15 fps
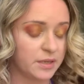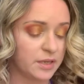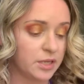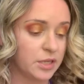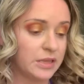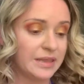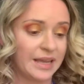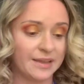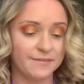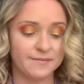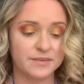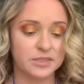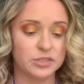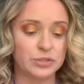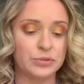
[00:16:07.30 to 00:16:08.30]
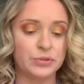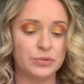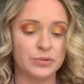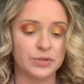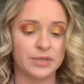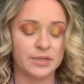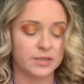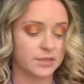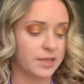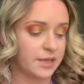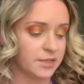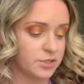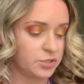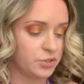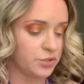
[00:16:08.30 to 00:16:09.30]
Life is good. Okay,
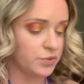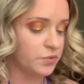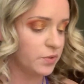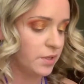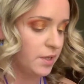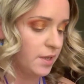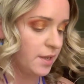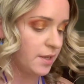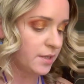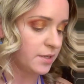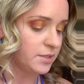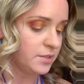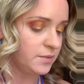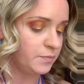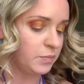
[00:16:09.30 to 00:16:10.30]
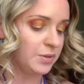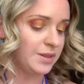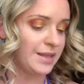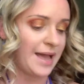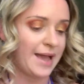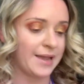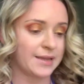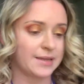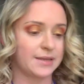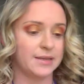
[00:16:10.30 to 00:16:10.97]
let's do black.